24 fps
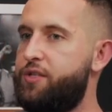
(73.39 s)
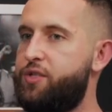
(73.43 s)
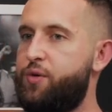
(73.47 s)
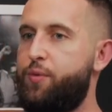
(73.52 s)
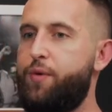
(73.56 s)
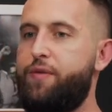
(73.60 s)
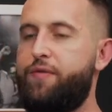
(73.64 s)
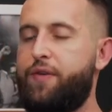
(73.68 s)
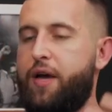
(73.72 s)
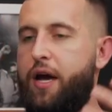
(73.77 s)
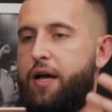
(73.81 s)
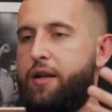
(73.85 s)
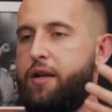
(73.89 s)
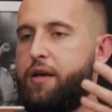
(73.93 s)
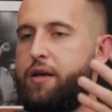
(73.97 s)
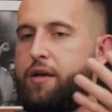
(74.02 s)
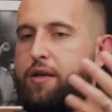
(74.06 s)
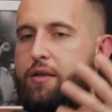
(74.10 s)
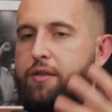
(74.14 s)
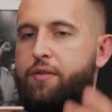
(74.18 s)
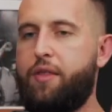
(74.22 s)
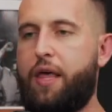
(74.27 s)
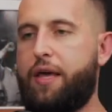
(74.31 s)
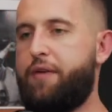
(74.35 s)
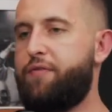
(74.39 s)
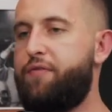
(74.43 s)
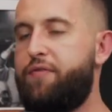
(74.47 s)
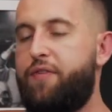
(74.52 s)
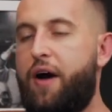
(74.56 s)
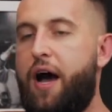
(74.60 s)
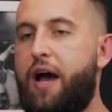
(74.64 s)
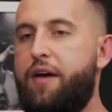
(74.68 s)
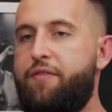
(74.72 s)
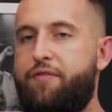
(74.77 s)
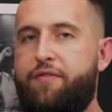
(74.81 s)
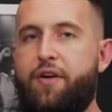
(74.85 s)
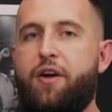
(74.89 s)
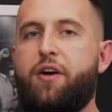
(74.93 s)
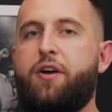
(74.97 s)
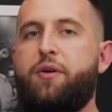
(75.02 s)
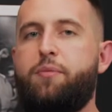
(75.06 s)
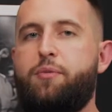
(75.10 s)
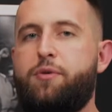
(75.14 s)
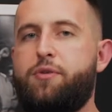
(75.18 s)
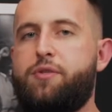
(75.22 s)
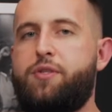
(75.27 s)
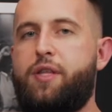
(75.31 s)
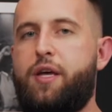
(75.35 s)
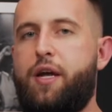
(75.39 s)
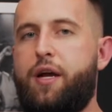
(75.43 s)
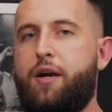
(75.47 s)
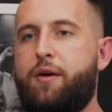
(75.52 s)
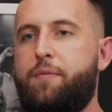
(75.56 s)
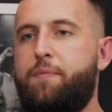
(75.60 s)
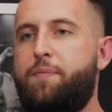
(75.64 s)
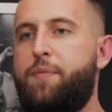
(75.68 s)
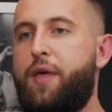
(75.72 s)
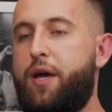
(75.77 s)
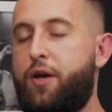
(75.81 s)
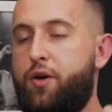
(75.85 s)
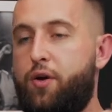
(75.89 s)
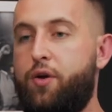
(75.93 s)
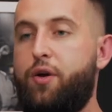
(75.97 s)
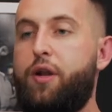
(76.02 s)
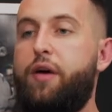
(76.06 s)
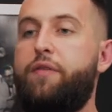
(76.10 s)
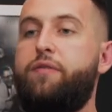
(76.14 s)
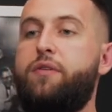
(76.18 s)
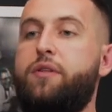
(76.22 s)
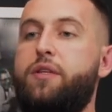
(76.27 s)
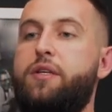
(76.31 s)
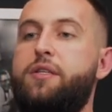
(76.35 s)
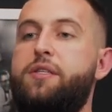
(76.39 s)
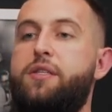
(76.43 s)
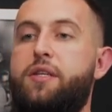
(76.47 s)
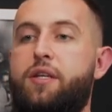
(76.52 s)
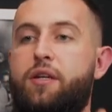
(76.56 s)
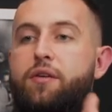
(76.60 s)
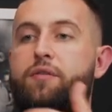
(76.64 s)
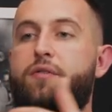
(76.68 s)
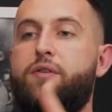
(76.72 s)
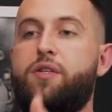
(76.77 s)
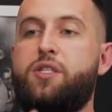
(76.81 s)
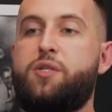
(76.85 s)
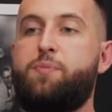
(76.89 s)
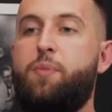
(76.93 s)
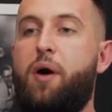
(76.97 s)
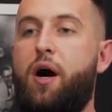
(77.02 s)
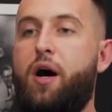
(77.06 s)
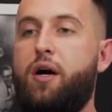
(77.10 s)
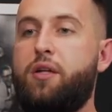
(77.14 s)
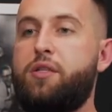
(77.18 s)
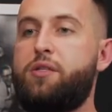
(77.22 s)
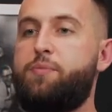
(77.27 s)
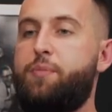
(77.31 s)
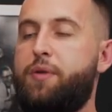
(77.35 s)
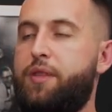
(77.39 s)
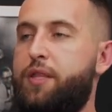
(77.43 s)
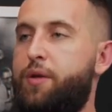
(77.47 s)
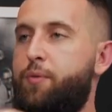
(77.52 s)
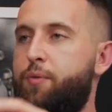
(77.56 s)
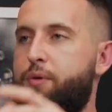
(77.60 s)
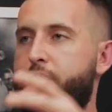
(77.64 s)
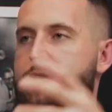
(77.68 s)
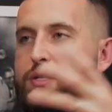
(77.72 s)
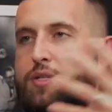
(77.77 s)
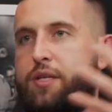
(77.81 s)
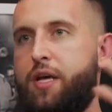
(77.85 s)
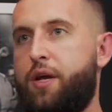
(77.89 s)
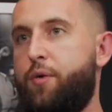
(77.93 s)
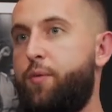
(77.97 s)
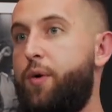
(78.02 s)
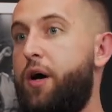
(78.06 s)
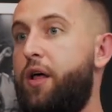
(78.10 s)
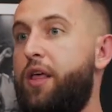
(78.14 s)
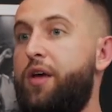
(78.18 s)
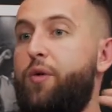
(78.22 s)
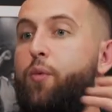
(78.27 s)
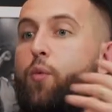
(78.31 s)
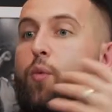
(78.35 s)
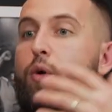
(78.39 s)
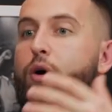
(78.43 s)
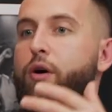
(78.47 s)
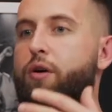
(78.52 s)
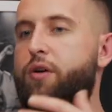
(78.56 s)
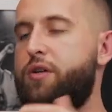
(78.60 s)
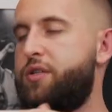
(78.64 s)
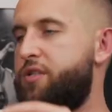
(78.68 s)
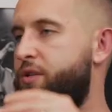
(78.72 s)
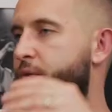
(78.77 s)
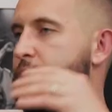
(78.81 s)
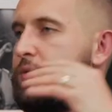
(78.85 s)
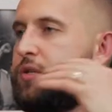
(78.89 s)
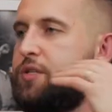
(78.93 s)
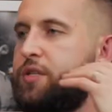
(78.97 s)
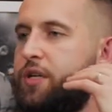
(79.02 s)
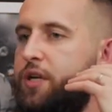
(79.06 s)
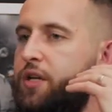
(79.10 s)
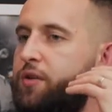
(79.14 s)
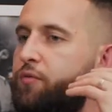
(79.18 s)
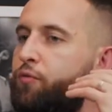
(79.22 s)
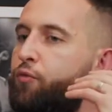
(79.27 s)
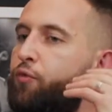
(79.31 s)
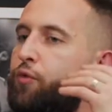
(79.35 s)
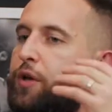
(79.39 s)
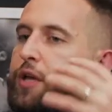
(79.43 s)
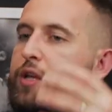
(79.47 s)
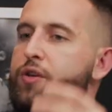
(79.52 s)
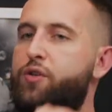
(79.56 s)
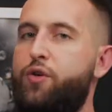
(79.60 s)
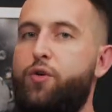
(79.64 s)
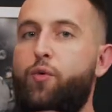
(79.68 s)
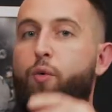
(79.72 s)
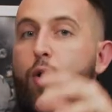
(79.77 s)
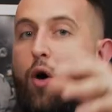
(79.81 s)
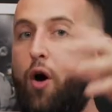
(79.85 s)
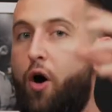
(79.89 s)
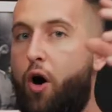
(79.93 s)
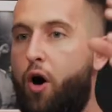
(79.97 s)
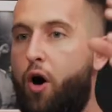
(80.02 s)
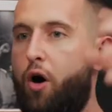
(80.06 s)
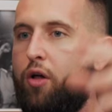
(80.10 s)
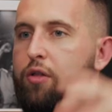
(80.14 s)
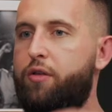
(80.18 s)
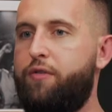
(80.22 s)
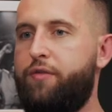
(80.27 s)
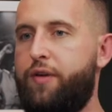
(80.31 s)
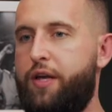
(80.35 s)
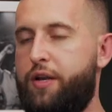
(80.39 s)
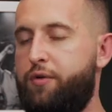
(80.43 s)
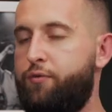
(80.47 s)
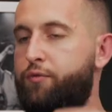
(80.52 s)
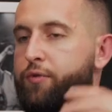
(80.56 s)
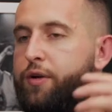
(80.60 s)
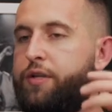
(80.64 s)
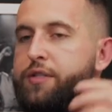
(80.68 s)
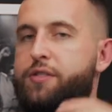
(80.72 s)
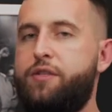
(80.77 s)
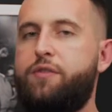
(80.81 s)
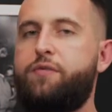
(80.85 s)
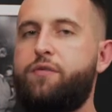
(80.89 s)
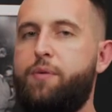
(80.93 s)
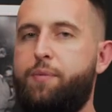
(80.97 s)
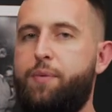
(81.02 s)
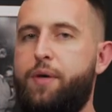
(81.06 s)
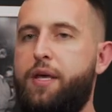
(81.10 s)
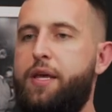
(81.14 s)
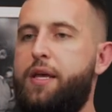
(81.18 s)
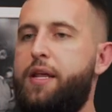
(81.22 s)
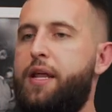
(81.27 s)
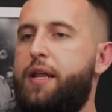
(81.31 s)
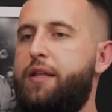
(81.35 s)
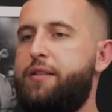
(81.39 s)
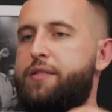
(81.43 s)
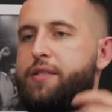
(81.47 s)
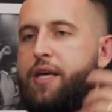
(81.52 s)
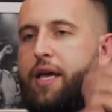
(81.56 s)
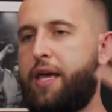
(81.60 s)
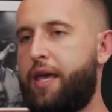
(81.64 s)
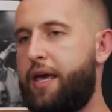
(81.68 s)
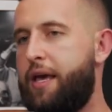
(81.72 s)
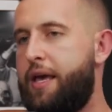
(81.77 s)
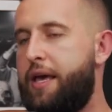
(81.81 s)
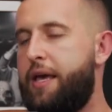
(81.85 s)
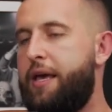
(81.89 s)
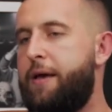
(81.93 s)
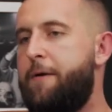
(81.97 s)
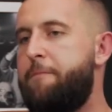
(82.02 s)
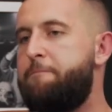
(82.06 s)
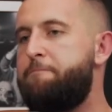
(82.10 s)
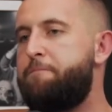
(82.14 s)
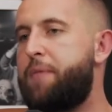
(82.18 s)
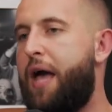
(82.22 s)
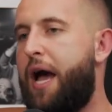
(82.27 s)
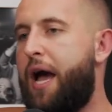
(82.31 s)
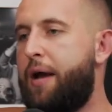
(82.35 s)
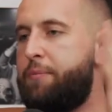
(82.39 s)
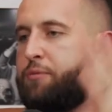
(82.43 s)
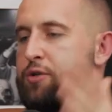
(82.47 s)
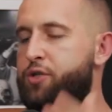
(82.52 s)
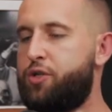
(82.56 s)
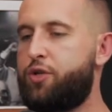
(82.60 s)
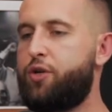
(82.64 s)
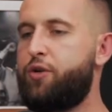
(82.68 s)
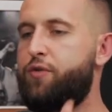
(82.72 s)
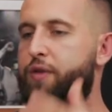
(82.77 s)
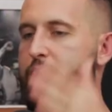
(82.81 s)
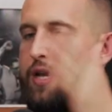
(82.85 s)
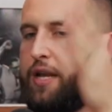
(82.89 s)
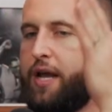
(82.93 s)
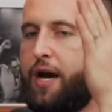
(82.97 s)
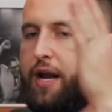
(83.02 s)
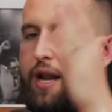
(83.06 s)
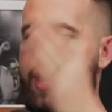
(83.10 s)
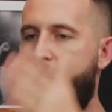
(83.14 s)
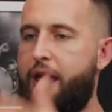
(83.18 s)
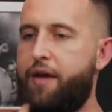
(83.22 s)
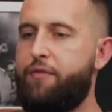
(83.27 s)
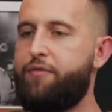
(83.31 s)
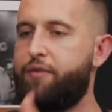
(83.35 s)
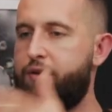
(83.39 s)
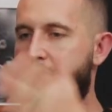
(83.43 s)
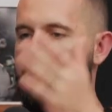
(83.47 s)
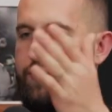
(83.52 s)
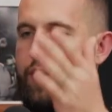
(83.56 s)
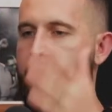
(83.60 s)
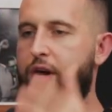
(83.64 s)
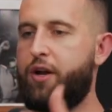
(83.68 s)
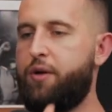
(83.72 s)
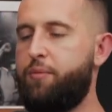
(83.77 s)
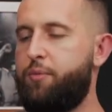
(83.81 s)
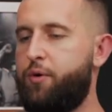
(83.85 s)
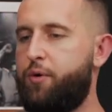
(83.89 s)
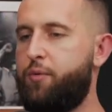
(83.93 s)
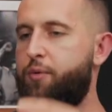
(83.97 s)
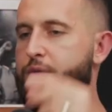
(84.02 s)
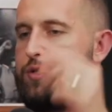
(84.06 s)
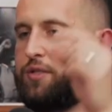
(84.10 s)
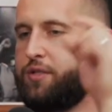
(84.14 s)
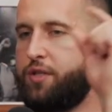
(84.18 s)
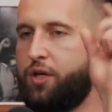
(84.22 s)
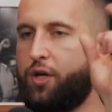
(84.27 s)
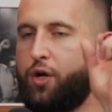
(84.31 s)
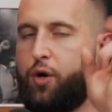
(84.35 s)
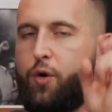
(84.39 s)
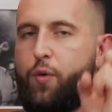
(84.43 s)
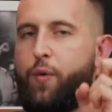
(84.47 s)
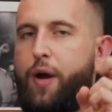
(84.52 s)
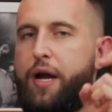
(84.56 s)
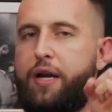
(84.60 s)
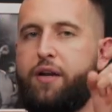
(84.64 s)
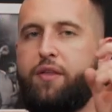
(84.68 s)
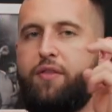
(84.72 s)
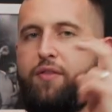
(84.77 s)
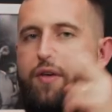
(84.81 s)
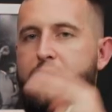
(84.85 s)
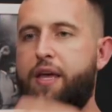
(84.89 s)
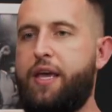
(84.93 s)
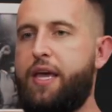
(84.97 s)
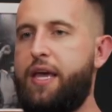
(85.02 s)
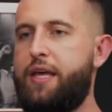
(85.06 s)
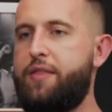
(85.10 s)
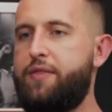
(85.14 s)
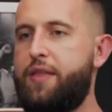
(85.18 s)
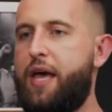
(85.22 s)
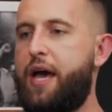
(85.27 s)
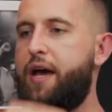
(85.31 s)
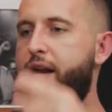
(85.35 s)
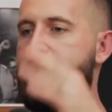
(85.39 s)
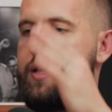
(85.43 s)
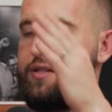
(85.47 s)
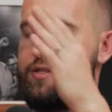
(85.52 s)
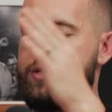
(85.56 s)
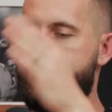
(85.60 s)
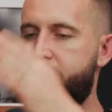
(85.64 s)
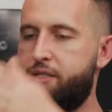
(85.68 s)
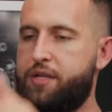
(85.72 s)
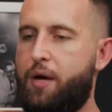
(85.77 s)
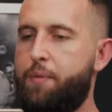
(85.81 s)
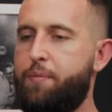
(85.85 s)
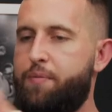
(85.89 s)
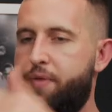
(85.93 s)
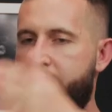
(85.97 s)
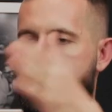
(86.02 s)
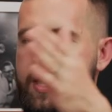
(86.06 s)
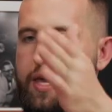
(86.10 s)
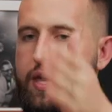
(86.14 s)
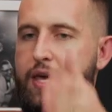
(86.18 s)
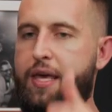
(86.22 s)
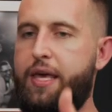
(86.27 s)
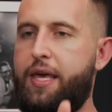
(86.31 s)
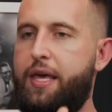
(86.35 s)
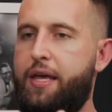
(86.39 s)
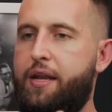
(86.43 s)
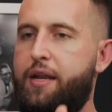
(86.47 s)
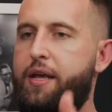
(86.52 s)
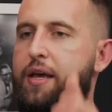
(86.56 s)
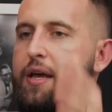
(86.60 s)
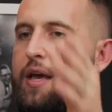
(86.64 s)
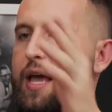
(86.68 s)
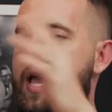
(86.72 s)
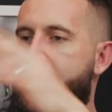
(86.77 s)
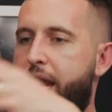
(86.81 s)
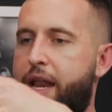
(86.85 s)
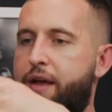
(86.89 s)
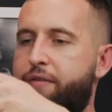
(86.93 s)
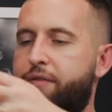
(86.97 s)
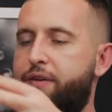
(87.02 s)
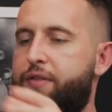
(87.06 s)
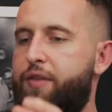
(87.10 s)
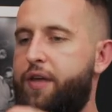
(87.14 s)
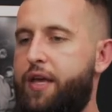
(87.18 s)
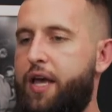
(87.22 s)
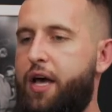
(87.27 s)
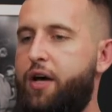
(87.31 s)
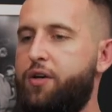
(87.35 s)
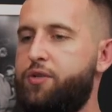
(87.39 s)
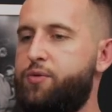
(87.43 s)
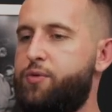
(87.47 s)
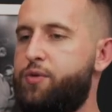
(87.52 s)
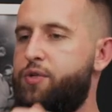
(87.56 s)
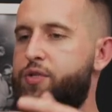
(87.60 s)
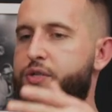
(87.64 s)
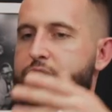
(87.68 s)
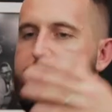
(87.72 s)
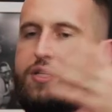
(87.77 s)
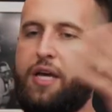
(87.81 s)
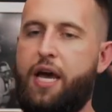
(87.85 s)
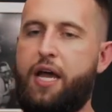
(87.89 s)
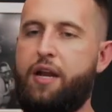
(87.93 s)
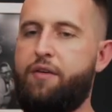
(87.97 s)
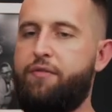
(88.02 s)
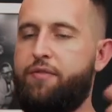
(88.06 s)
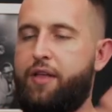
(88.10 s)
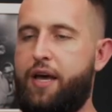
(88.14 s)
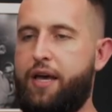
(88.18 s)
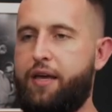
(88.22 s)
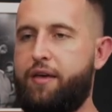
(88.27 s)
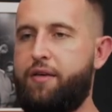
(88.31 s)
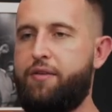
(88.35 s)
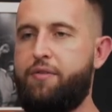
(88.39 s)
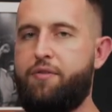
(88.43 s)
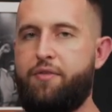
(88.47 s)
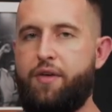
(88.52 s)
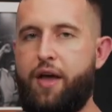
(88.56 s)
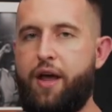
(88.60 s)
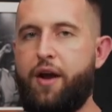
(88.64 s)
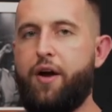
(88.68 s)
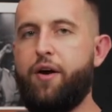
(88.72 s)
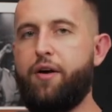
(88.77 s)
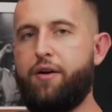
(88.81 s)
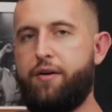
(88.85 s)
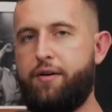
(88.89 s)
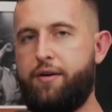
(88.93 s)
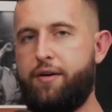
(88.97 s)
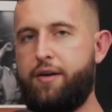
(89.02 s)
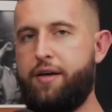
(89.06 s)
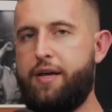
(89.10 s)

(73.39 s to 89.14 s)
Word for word: So we've got like five variables there that could have elicited a response, but then we're just like, well, it worked, so we're just going to redo all of it and rinse and repeat. And it's like, I'm sure that not every variable was the correct thing in that, and something hit and everything else was just kind of like there.